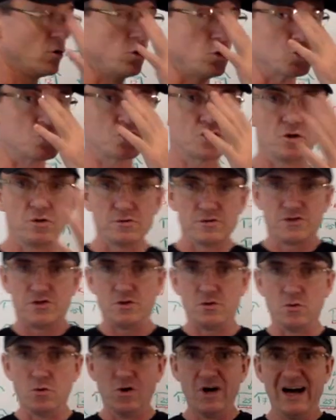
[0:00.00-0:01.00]
who
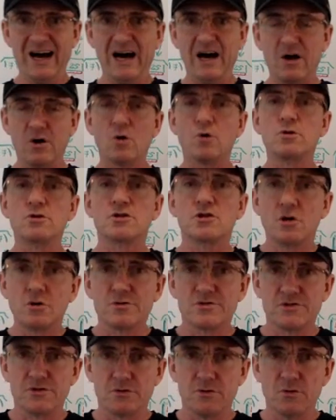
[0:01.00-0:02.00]
shows you
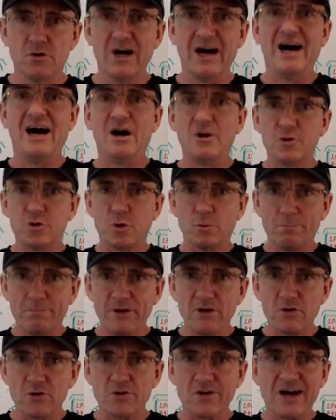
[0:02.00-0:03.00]
how to
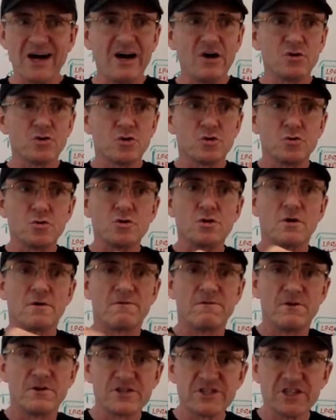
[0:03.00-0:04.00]
build, how to do
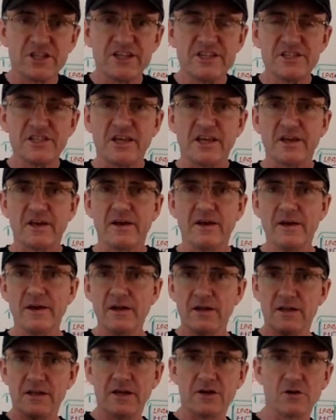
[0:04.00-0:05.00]
your first listing,
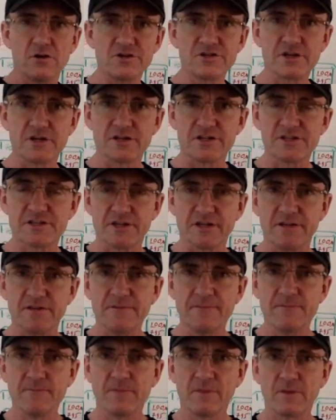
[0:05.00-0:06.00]
like Oscar
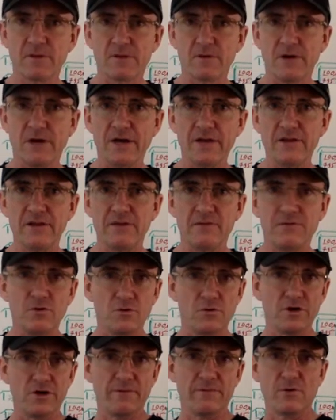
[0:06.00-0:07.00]
said, right? If
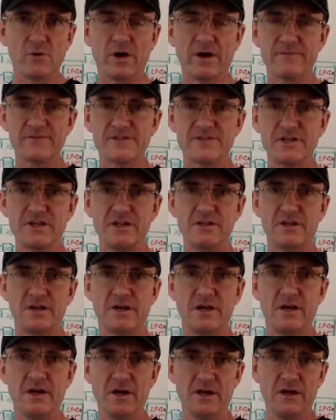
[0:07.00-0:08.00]
you have seen
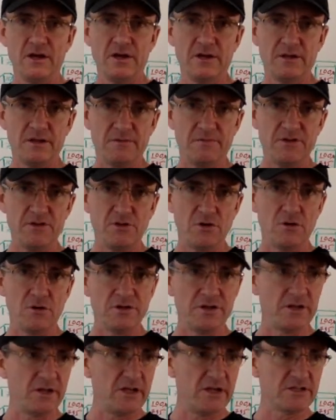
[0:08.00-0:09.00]
the
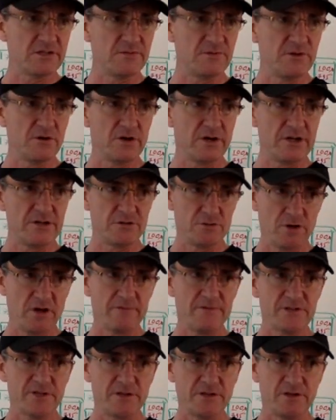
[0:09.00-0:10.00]
video, the last video, guys, you
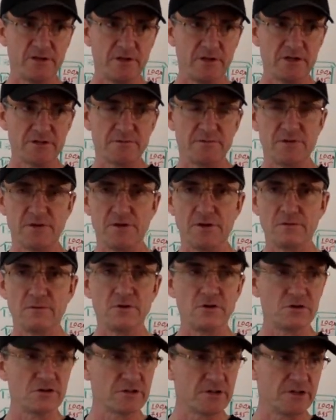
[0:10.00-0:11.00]
have seen the last
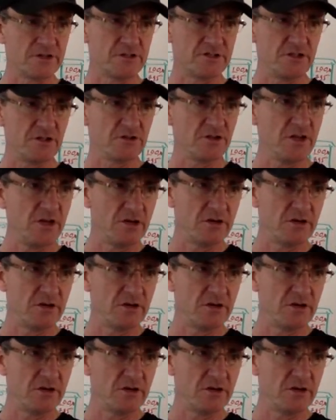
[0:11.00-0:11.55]
video. Oscar is not